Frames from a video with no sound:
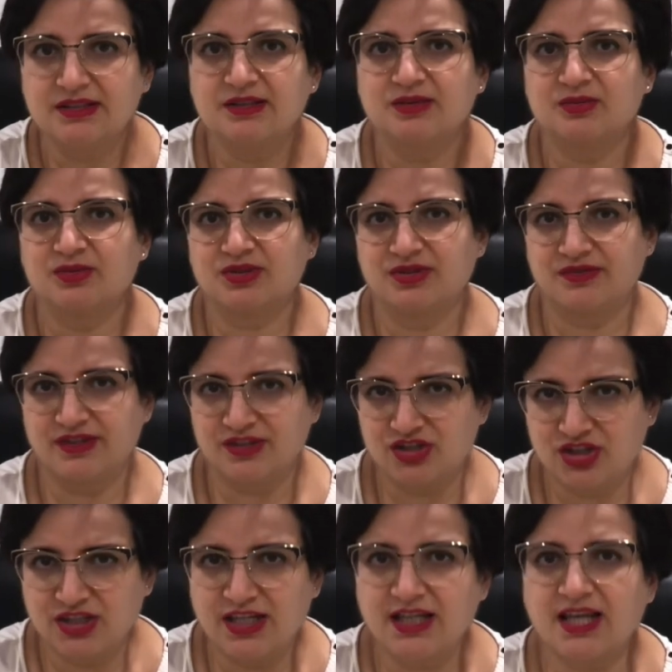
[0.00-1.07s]
which
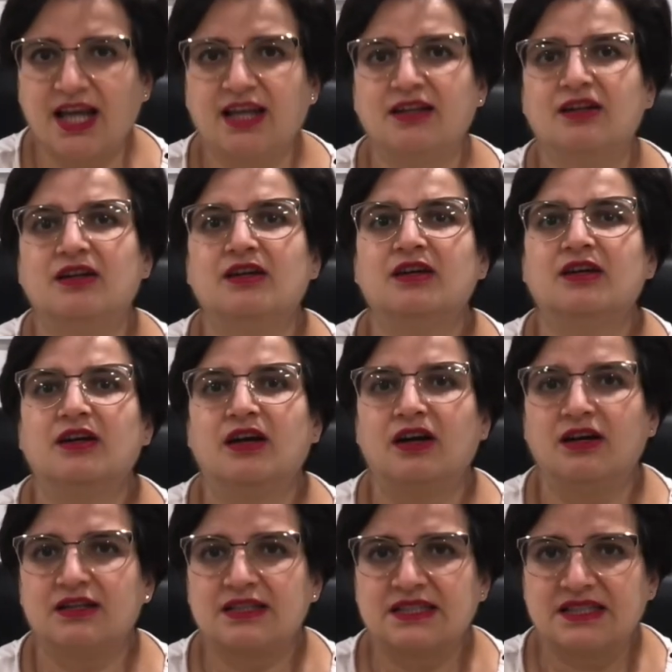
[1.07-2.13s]
eventually, again,
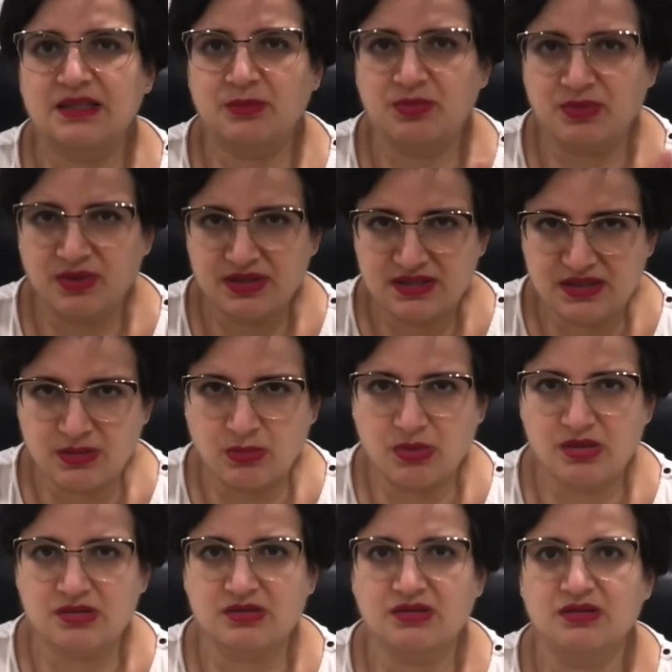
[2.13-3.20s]
separates the
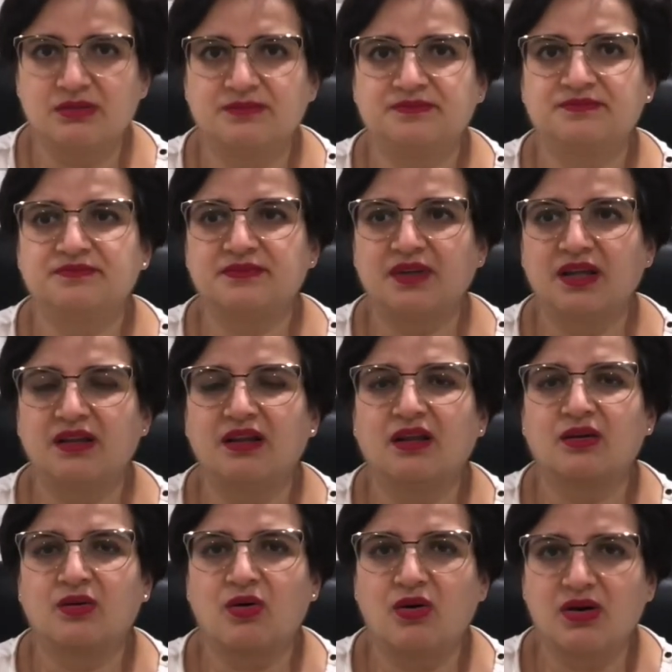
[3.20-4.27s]
muscle and then
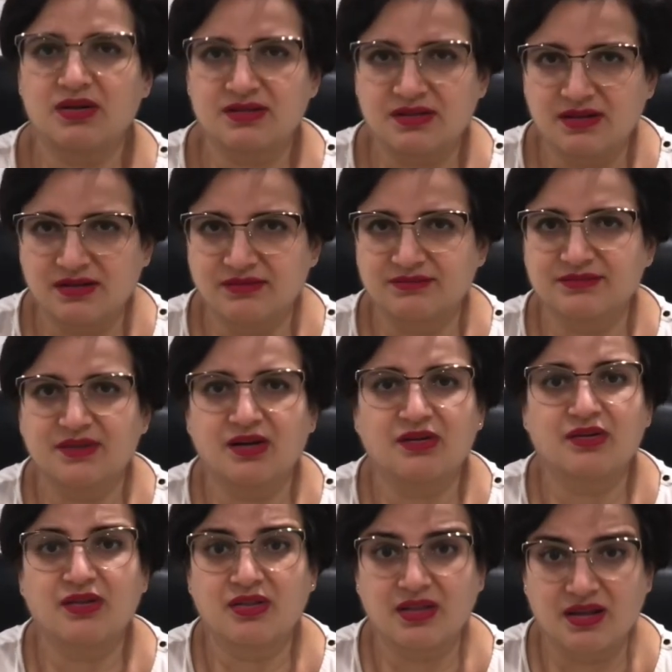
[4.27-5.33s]
causing other
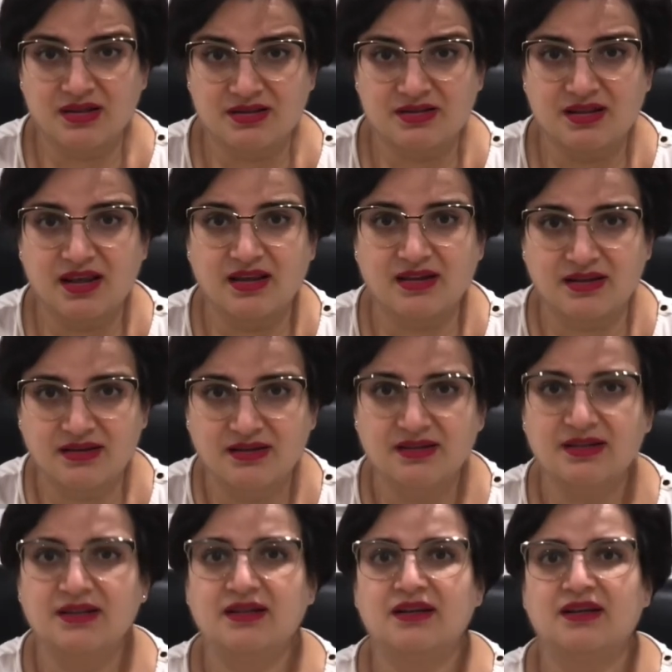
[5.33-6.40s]
things like
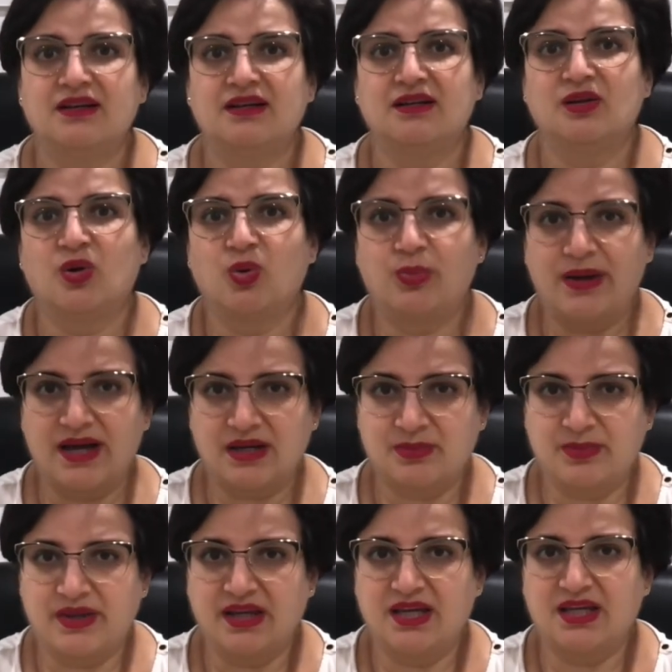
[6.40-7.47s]
low back
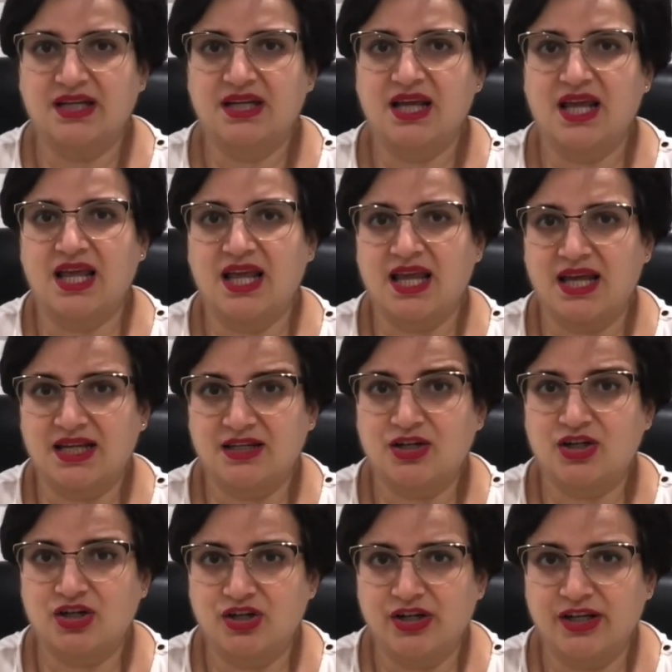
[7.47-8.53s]
pain and
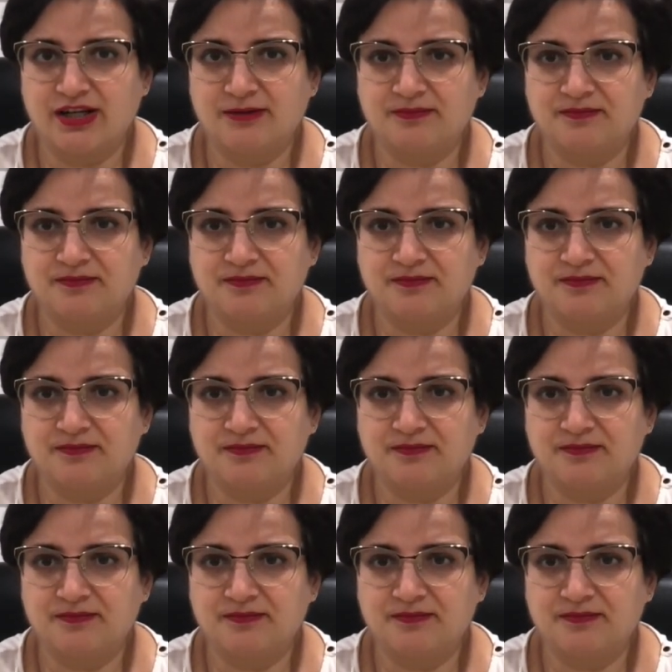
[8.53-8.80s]
hernia.